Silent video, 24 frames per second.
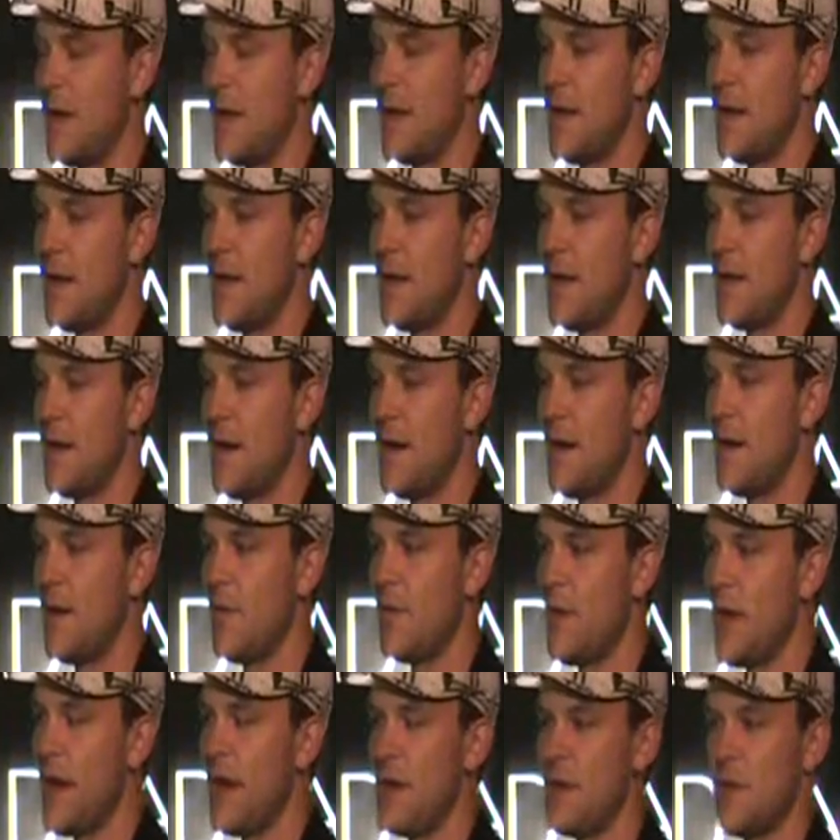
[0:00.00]
But
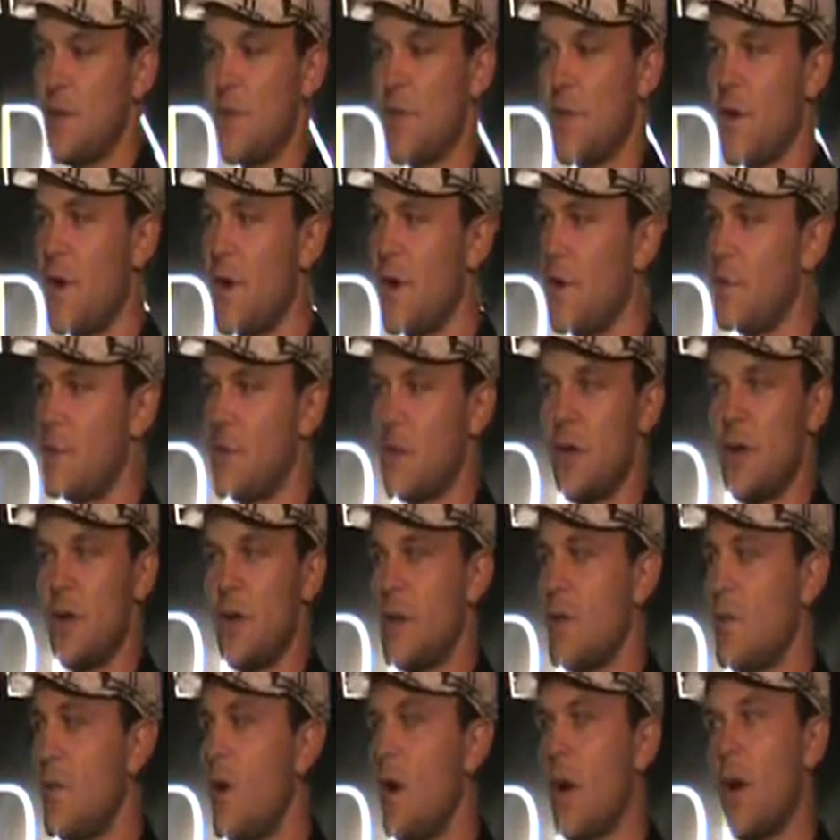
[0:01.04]
they range from
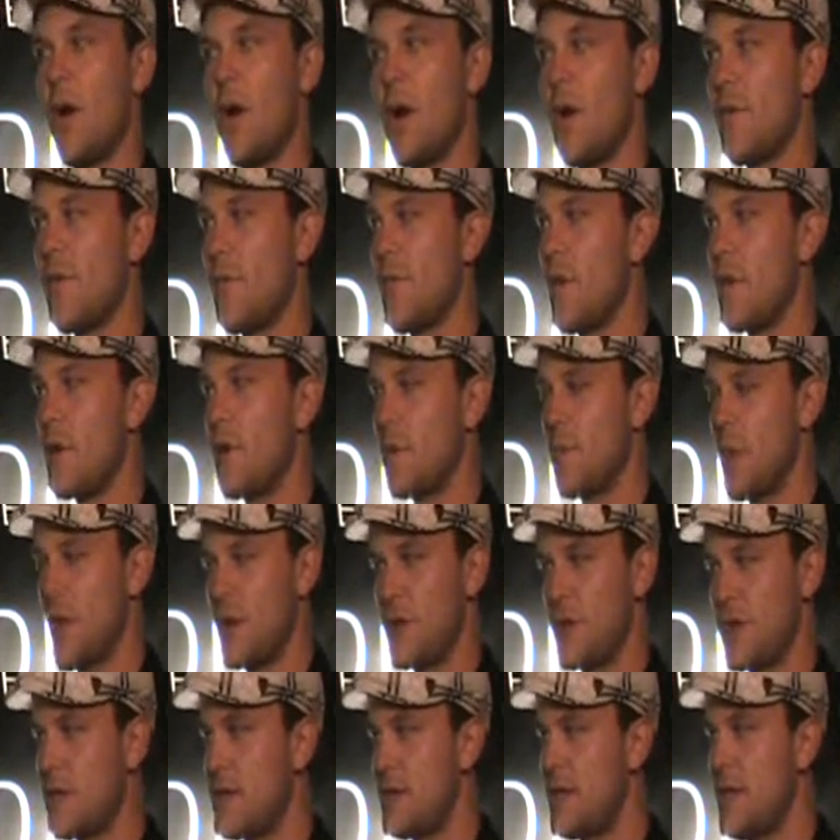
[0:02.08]
turning the water off while you
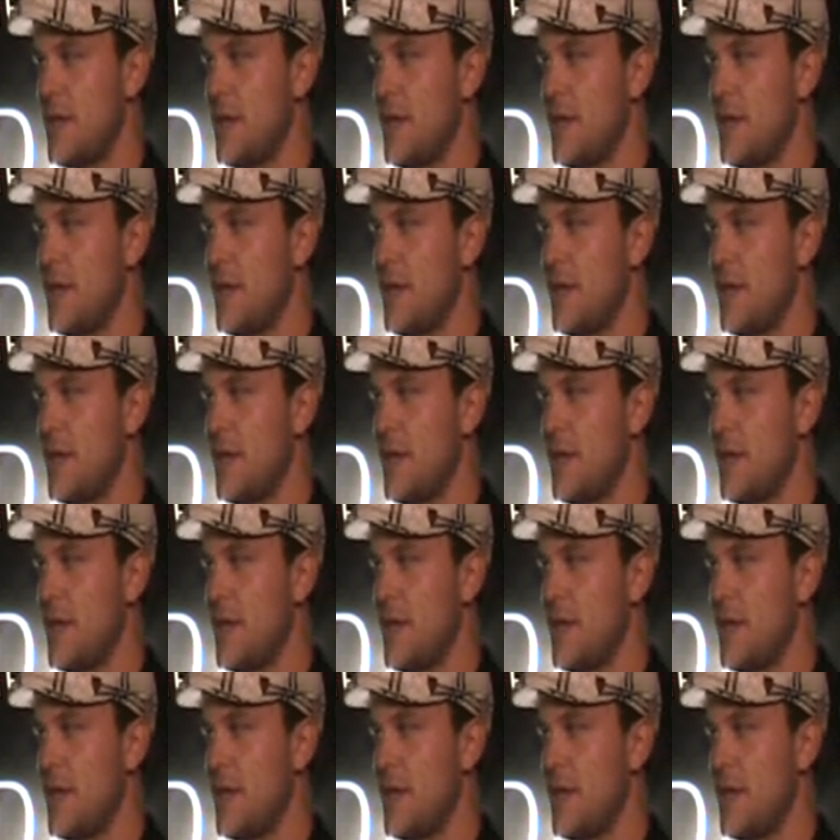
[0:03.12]
brush